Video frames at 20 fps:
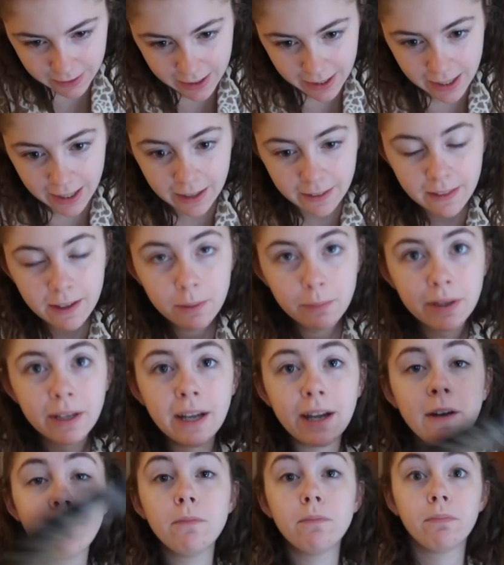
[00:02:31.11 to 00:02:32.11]
Yeah, there we
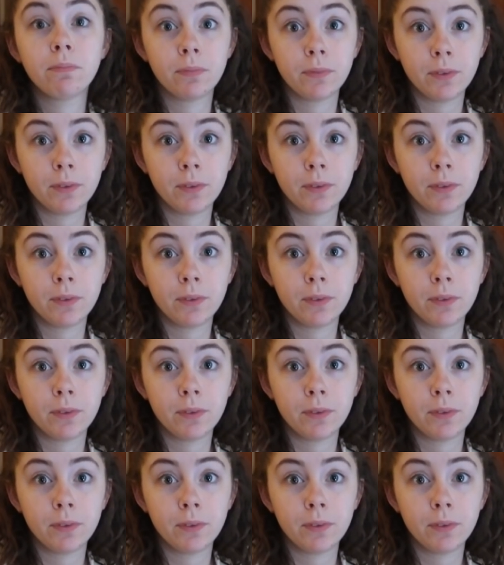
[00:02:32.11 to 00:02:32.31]
go.